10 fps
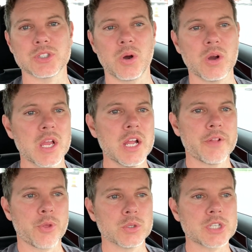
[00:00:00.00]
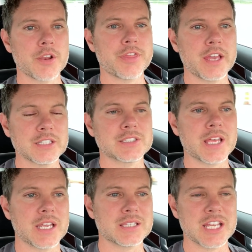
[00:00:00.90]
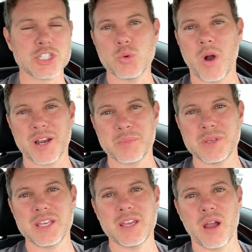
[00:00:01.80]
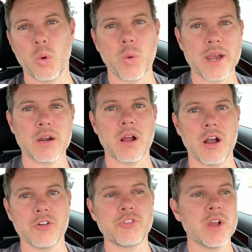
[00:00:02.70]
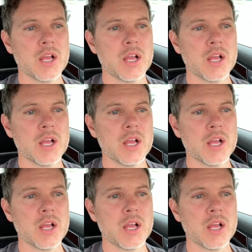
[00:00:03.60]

So those are things that you want to be aware of